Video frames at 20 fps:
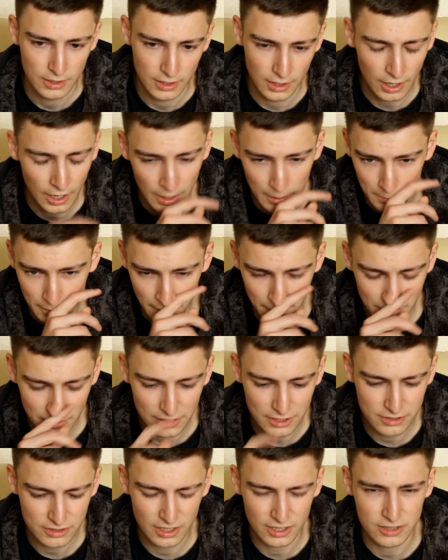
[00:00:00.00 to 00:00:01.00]
And I
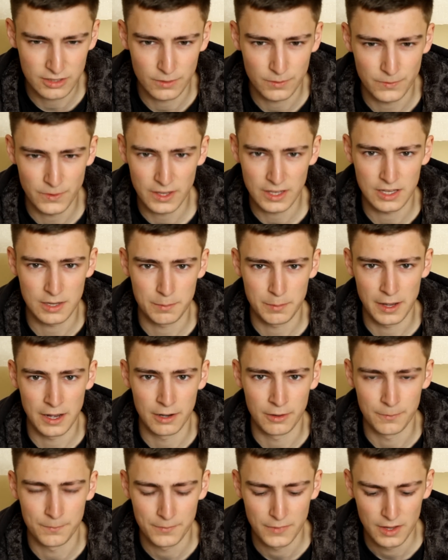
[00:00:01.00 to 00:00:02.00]
really started to think
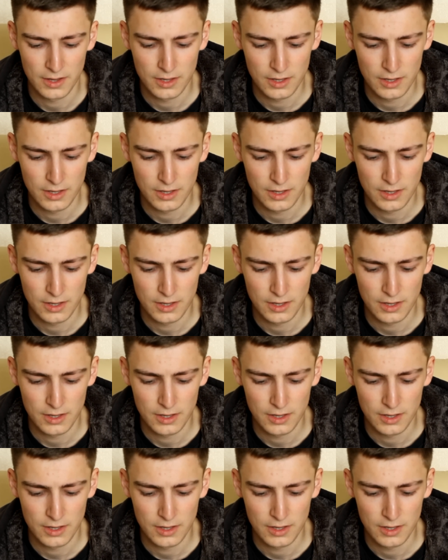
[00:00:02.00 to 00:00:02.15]
about